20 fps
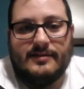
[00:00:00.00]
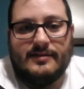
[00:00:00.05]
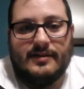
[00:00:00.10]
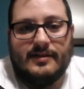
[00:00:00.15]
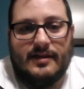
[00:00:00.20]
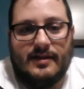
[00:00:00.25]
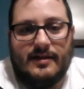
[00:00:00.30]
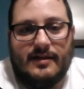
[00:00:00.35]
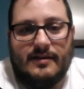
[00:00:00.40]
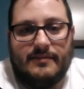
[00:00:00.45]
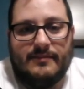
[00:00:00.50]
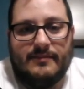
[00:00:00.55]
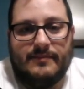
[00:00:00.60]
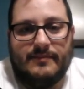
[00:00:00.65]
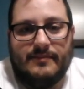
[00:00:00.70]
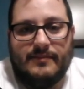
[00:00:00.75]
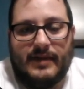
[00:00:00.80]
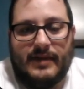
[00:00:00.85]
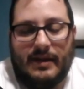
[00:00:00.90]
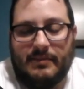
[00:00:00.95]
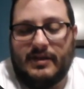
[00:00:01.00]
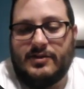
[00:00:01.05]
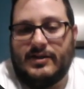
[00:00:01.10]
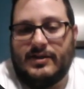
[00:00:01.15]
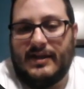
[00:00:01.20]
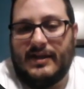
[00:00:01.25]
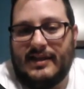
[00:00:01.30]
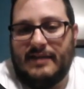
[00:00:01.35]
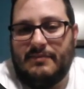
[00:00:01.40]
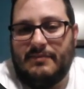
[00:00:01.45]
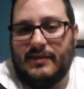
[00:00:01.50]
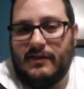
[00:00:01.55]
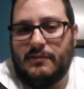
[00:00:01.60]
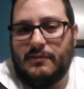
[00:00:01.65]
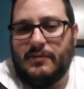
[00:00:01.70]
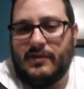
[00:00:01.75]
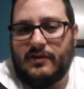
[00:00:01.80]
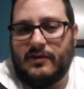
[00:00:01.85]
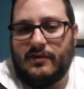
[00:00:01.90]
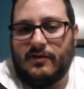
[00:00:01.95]
but I'm going to try to keep this
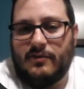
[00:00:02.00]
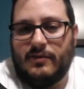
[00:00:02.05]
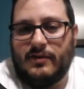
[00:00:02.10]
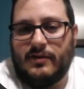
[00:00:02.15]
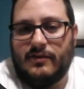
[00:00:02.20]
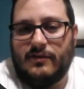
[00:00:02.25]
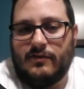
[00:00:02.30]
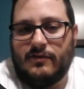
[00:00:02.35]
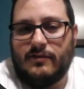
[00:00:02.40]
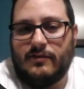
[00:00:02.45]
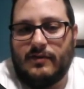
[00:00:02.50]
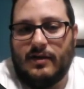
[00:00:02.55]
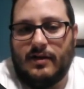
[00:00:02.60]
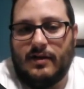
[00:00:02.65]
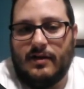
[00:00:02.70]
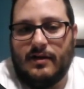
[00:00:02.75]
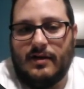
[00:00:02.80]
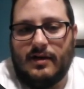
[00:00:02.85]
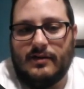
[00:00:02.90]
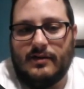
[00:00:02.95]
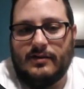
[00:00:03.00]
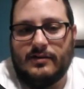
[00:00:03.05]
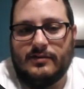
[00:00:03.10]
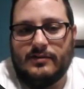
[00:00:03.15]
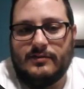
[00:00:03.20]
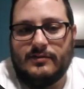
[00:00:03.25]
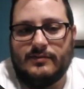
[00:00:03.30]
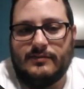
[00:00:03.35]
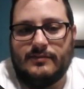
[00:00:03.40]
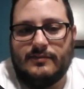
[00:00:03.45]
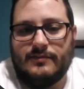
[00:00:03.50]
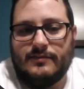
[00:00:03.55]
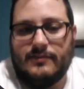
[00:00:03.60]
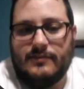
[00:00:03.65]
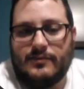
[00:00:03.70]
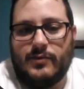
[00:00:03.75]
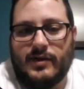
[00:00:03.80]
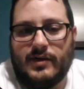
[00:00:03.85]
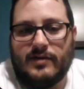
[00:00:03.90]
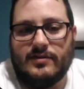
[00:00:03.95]
particular ones on the
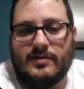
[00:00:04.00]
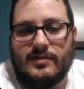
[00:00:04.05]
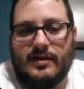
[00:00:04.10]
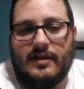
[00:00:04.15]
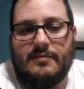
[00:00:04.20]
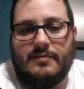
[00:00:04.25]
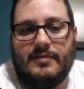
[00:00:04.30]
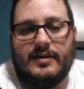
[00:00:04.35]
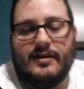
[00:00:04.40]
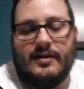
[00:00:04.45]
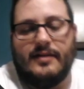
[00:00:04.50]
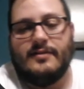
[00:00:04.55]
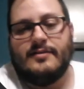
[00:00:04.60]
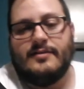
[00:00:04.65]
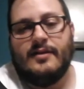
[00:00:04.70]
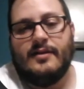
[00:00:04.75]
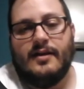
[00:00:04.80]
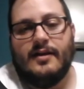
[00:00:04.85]
quicker side because